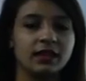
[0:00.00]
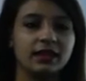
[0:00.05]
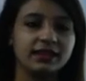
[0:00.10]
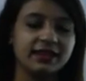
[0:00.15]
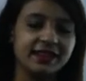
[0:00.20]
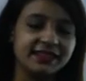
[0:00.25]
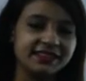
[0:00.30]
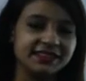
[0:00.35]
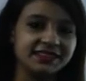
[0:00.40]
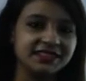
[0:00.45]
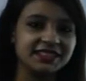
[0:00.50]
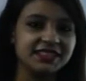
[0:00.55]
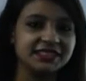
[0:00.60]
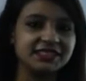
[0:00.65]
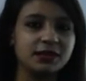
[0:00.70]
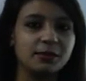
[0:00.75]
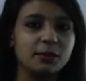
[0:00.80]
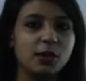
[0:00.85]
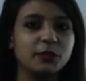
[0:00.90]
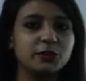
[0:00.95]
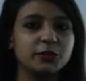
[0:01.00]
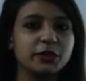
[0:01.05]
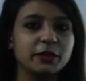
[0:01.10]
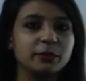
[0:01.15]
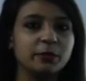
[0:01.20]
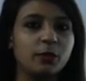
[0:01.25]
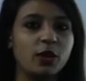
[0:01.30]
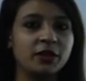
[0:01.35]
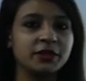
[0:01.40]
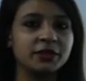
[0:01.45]
Let us see some of the
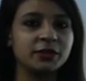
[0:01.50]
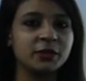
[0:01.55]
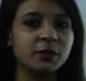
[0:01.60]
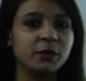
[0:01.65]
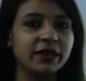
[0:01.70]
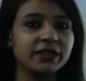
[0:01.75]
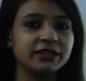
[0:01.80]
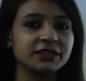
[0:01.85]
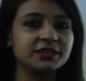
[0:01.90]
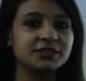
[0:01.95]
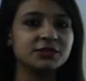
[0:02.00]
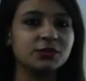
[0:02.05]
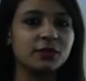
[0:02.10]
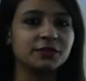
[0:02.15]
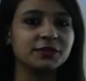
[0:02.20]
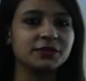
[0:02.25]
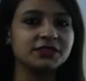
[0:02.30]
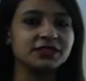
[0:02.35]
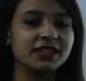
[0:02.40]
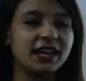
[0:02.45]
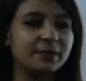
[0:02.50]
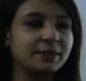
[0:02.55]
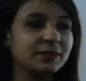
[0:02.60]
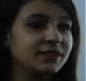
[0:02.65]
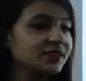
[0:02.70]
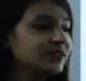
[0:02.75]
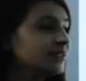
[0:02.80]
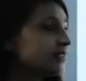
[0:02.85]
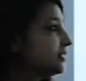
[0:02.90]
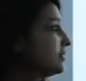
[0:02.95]
important questions of the chapter.